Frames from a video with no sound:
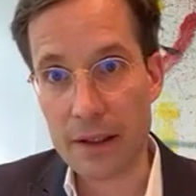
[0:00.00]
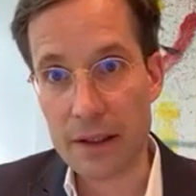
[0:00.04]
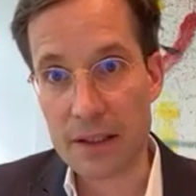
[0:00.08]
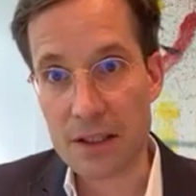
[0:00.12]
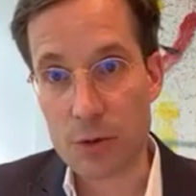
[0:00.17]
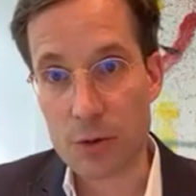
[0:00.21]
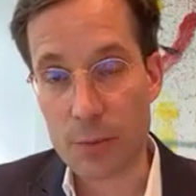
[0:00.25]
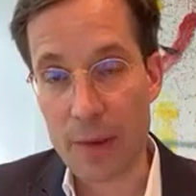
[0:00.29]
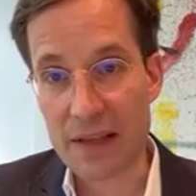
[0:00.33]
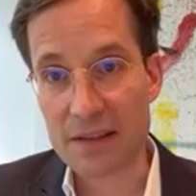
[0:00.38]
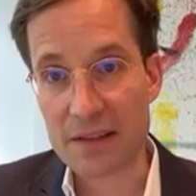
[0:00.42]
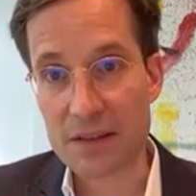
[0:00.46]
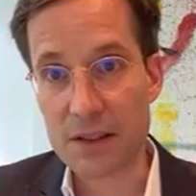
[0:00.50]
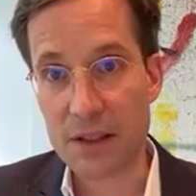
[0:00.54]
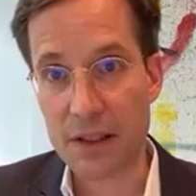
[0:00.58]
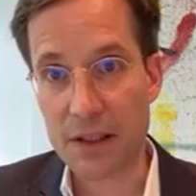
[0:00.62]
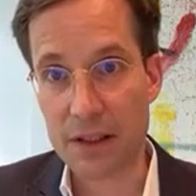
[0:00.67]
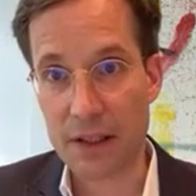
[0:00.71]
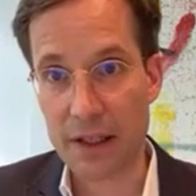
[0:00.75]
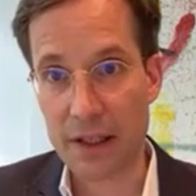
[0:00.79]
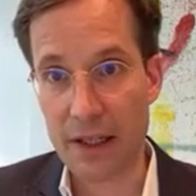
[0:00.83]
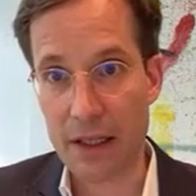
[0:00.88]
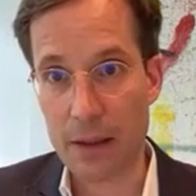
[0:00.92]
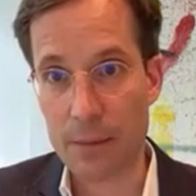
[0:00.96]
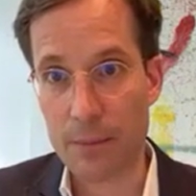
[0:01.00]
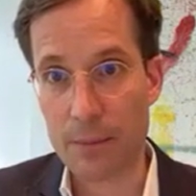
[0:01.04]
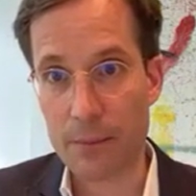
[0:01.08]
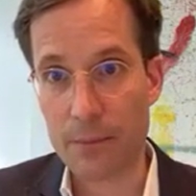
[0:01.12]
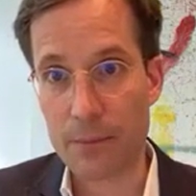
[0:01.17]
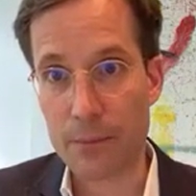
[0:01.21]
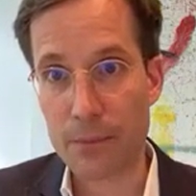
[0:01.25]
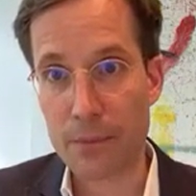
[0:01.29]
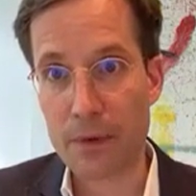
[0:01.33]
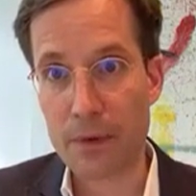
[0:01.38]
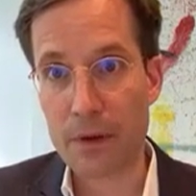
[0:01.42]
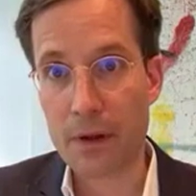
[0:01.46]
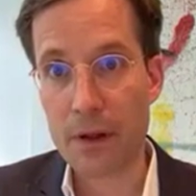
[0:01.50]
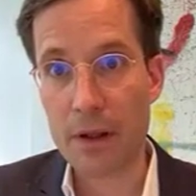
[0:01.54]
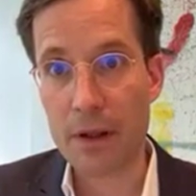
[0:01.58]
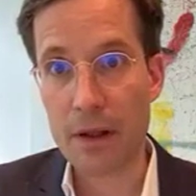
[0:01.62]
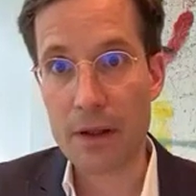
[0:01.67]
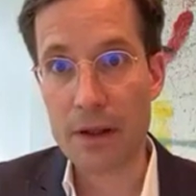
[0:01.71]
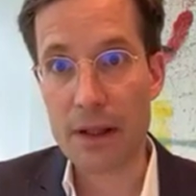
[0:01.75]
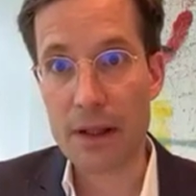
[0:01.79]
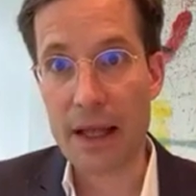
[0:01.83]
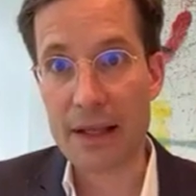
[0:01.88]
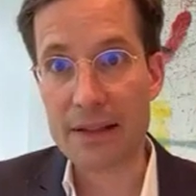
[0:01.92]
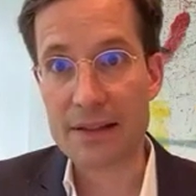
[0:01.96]
Domestically,
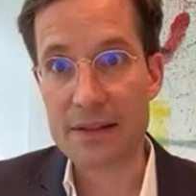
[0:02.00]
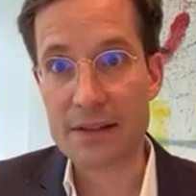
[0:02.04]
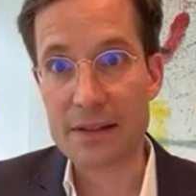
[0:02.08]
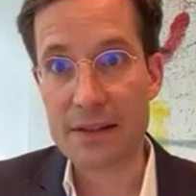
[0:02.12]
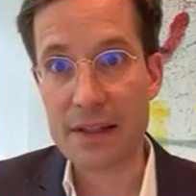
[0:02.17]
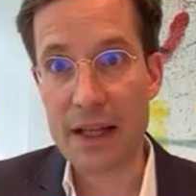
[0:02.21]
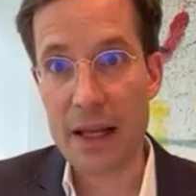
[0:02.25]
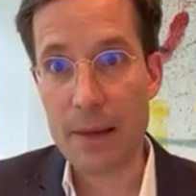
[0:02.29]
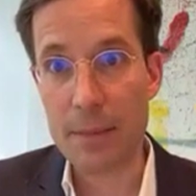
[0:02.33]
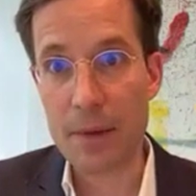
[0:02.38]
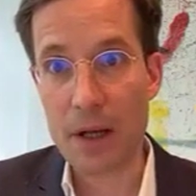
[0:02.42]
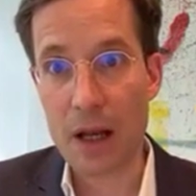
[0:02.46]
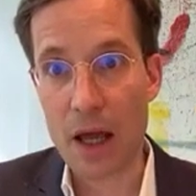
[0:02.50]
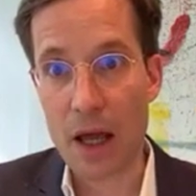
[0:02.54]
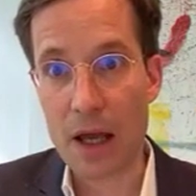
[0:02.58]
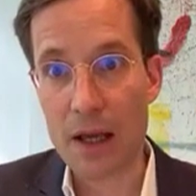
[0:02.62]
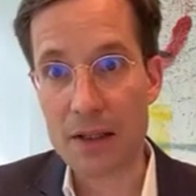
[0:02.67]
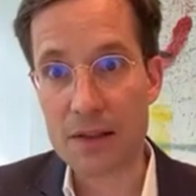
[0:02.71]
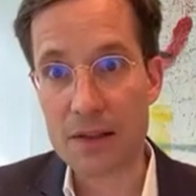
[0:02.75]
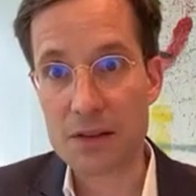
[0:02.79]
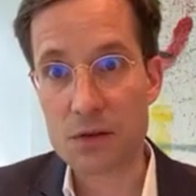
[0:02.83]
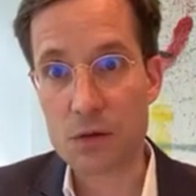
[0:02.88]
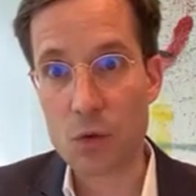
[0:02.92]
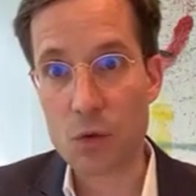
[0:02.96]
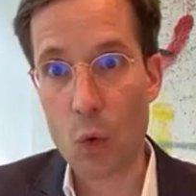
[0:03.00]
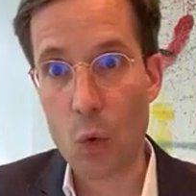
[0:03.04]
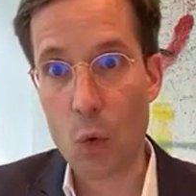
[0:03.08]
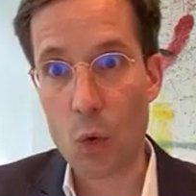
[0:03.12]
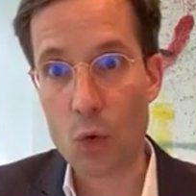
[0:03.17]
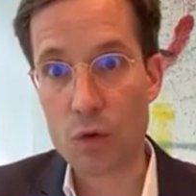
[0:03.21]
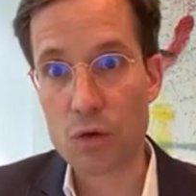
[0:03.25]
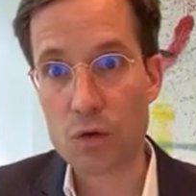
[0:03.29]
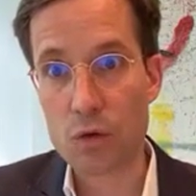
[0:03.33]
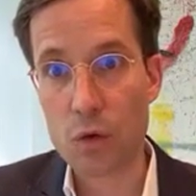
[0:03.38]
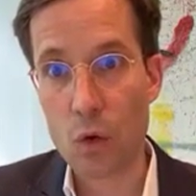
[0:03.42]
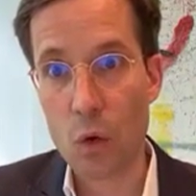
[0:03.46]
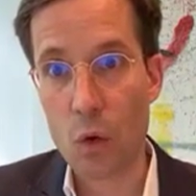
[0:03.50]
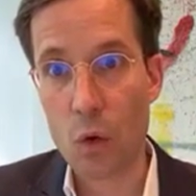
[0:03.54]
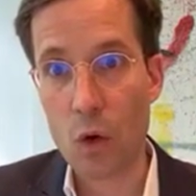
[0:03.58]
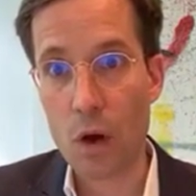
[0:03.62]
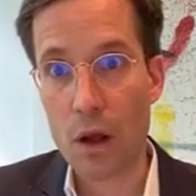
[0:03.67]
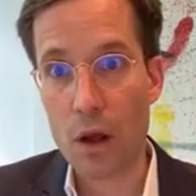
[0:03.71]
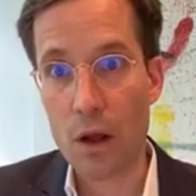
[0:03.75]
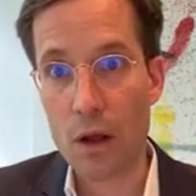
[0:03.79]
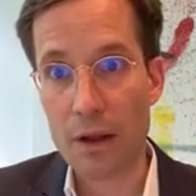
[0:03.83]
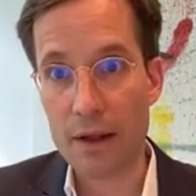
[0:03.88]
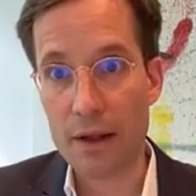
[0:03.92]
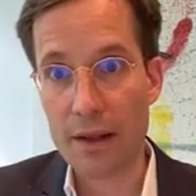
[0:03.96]
that stabilized also
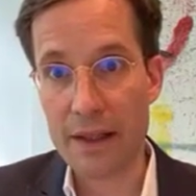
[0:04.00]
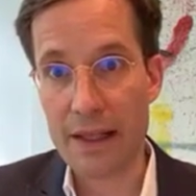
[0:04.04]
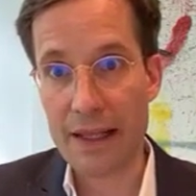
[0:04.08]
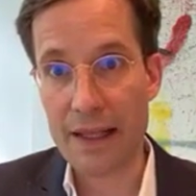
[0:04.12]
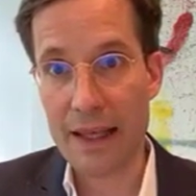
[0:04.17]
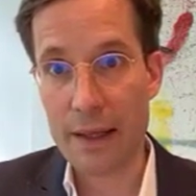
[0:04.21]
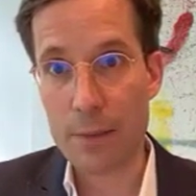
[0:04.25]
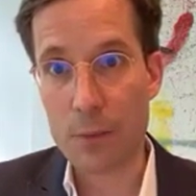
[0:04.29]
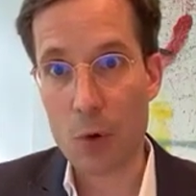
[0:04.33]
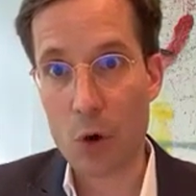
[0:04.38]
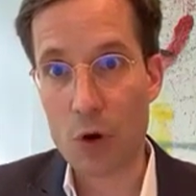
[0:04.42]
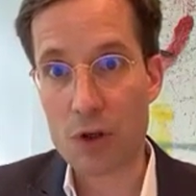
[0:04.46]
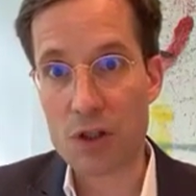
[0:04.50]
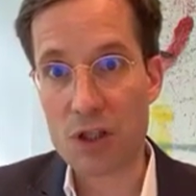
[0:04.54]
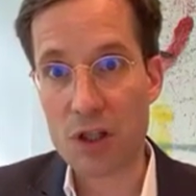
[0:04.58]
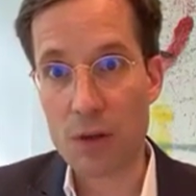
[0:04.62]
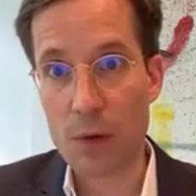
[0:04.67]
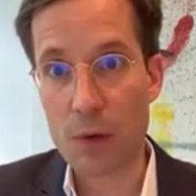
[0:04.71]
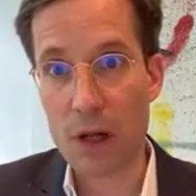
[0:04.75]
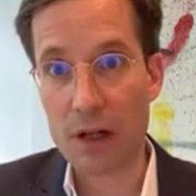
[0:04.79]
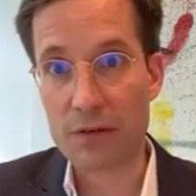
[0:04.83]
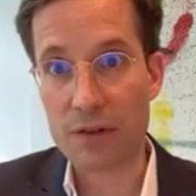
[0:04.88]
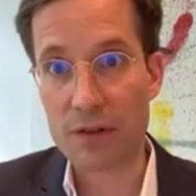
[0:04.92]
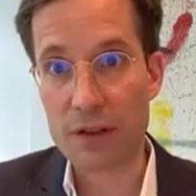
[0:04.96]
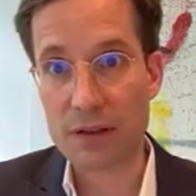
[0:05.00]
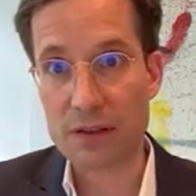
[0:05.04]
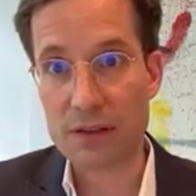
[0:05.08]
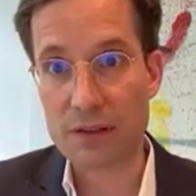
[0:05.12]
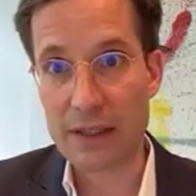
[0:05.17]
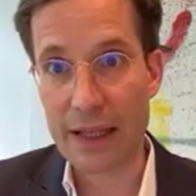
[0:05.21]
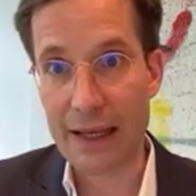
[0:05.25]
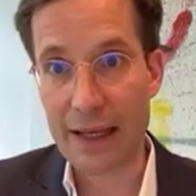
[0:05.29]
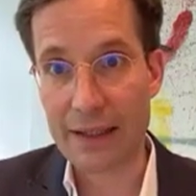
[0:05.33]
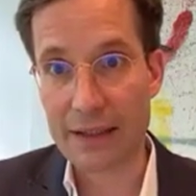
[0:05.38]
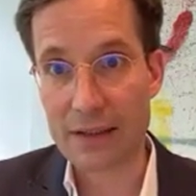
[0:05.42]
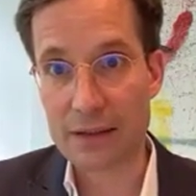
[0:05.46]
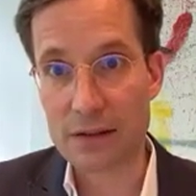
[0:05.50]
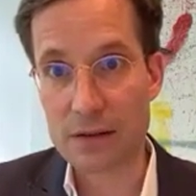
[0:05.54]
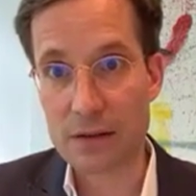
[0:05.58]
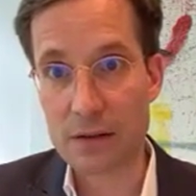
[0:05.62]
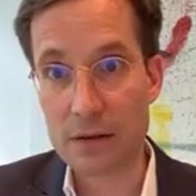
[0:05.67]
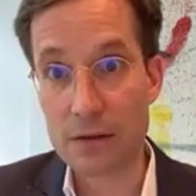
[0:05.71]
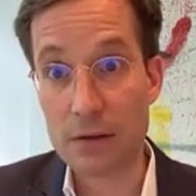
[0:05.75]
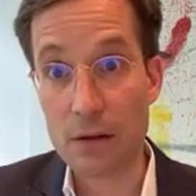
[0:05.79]
the emerging welfare states.